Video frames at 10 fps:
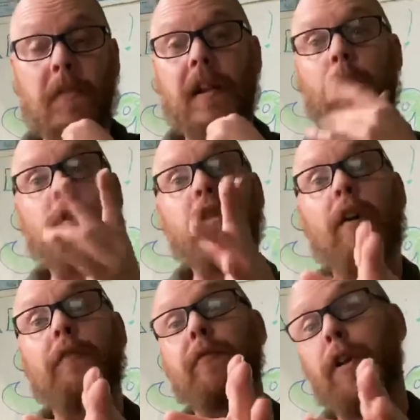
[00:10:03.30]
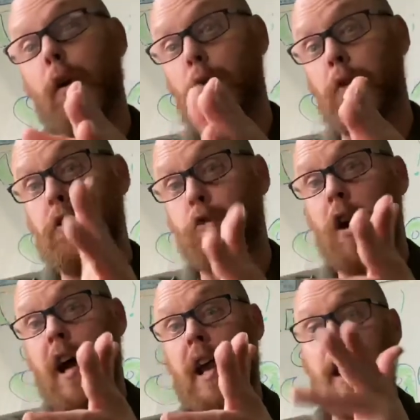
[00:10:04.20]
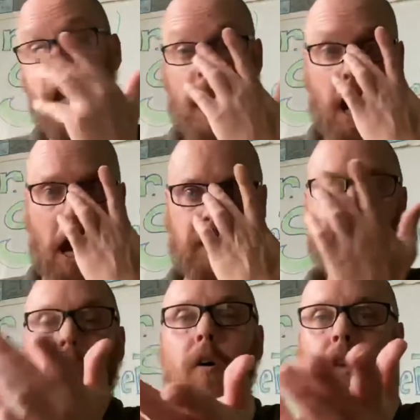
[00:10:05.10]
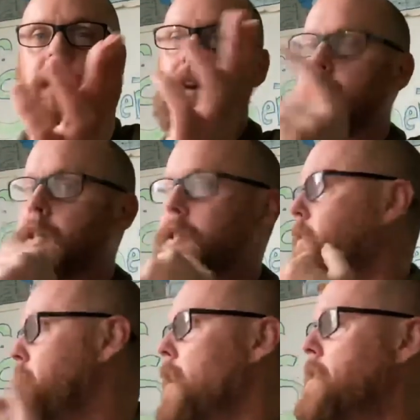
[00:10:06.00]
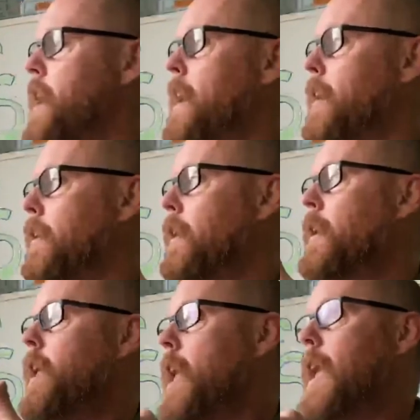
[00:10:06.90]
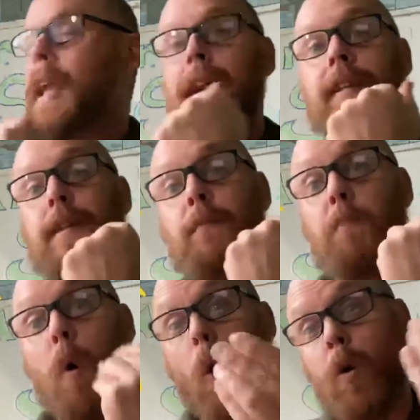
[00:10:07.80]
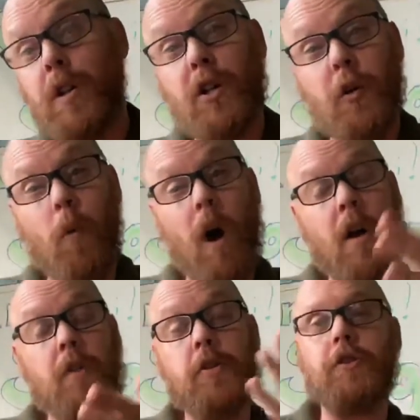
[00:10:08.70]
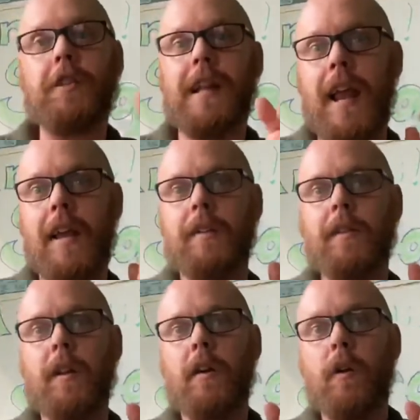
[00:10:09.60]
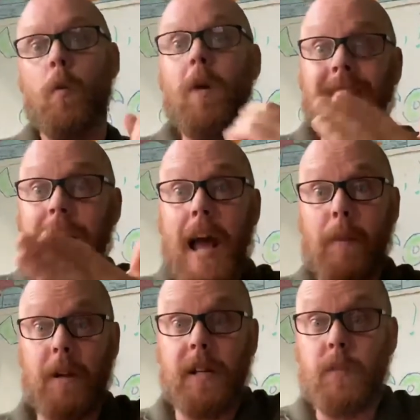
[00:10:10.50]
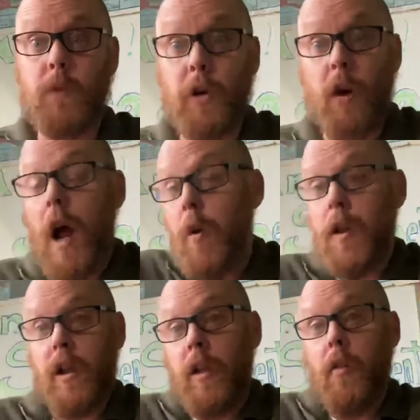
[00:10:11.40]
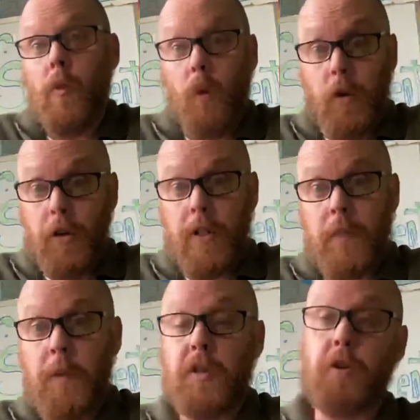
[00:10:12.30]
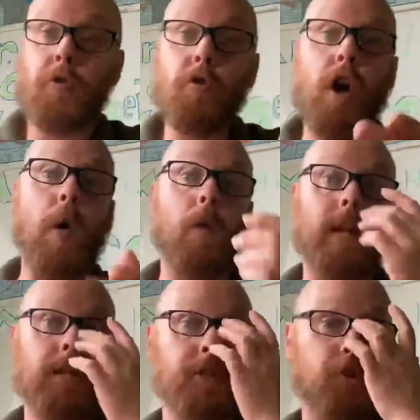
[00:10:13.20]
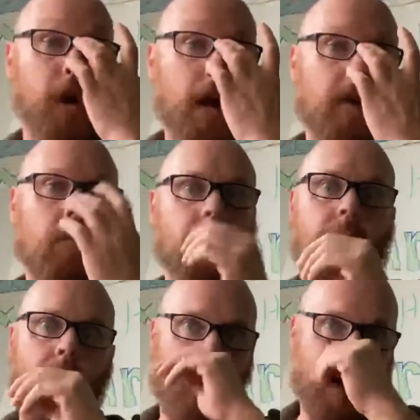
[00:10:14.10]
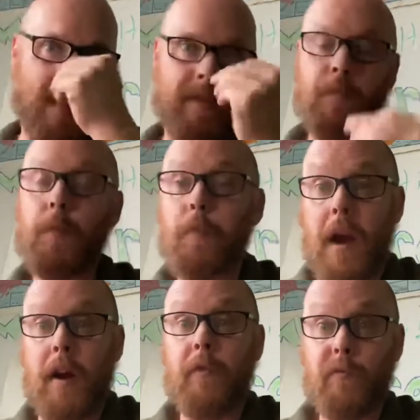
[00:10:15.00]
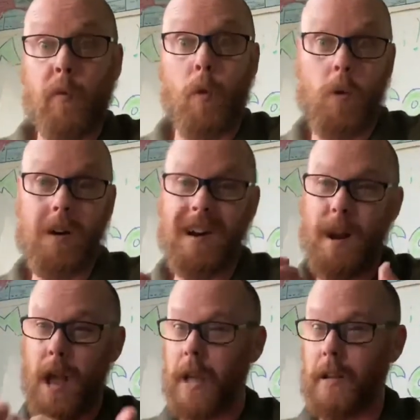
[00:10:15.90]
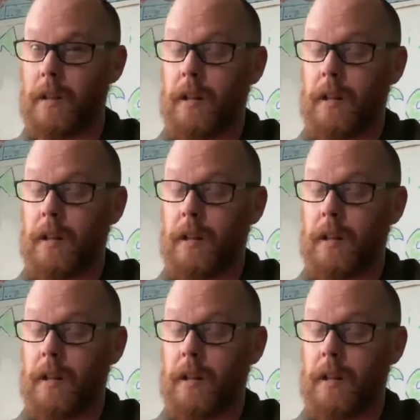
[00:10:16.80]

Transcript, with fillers: that I would love for you to try, and it's called a sundial. It is important to understand what time it is when you're out in the wilderness because you do not want to get stranded without having prepared for night.